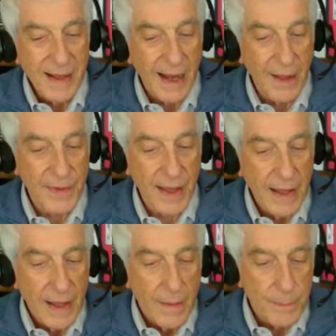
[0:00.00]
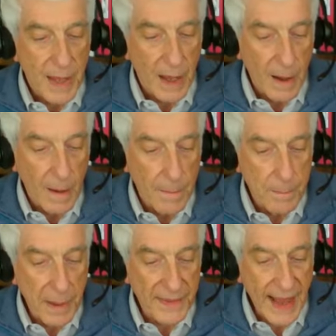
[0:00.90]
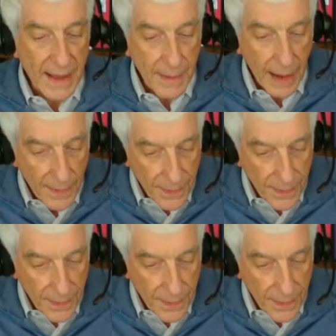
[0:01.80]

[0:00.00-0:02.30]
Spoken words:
And but I